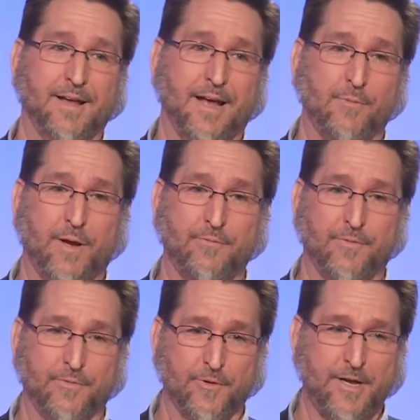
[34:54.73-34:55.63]
I went in for
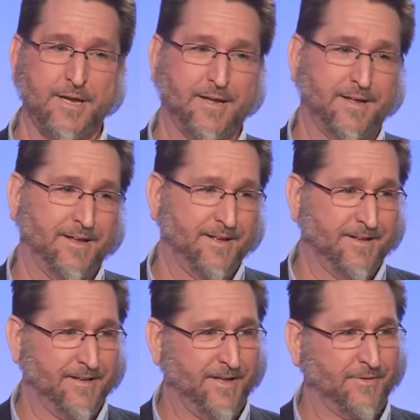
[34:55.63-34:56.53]
free
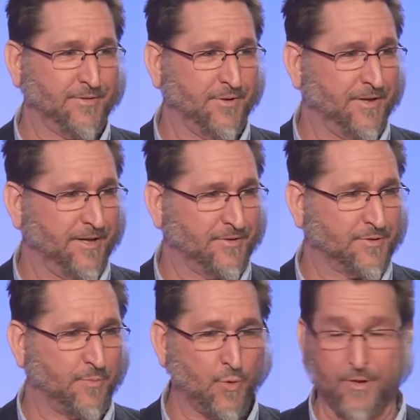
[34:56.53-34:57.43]
and, and
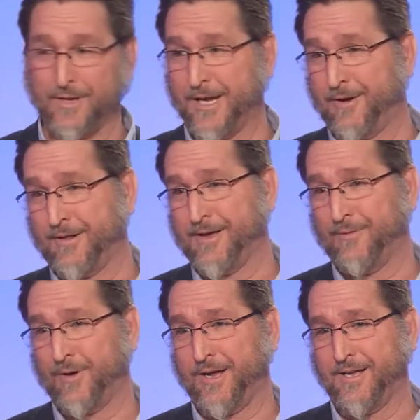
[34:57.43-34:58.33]
supported the county that
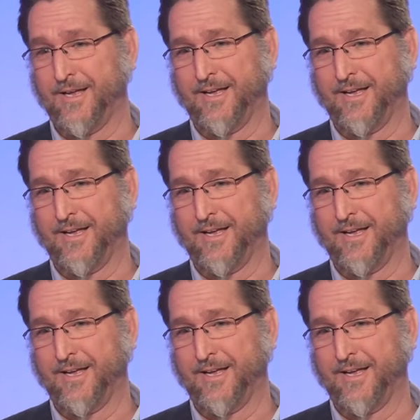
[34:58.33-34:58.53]
way.